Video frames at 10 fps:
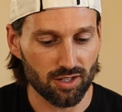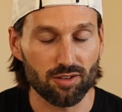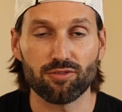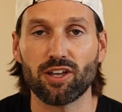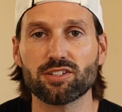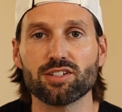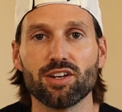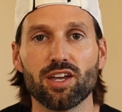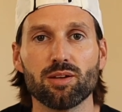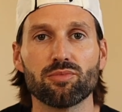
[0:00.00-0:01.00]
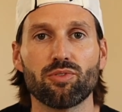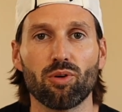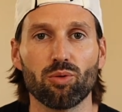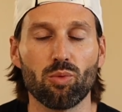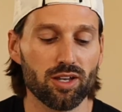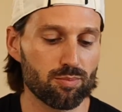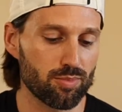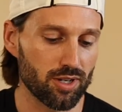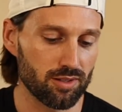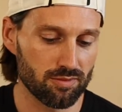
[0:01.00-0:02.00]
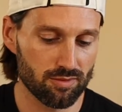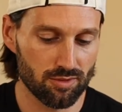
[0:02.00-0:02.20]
fancy name for white, but